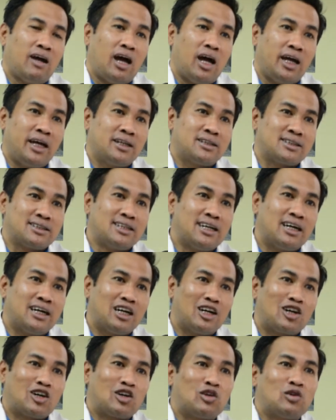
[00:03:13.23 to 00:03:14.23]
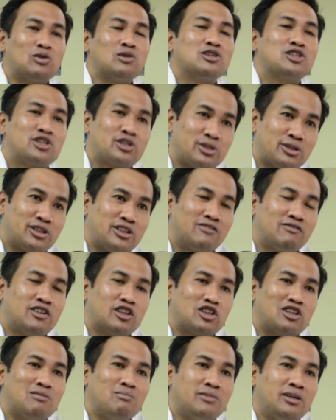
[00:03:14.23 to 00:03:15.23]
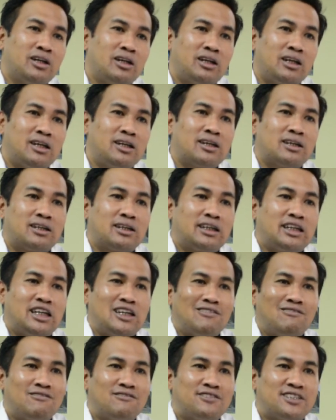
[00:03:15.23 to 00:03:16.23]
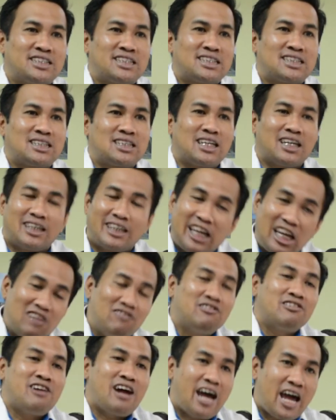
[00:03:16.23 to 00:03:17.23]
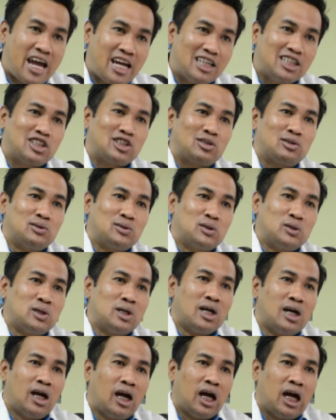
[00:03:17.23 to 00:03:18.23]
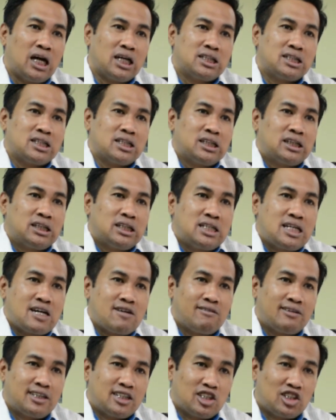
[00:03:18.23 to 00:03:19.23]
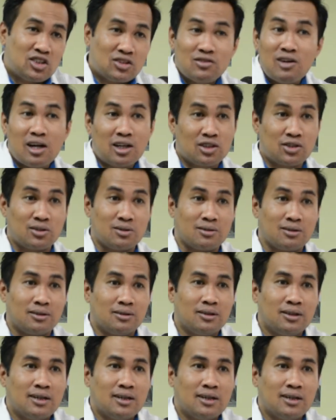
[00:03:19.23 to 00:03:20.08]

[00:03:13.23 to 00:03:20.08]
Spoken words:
It's the culture of the community that gave rise to a certain heritage structure.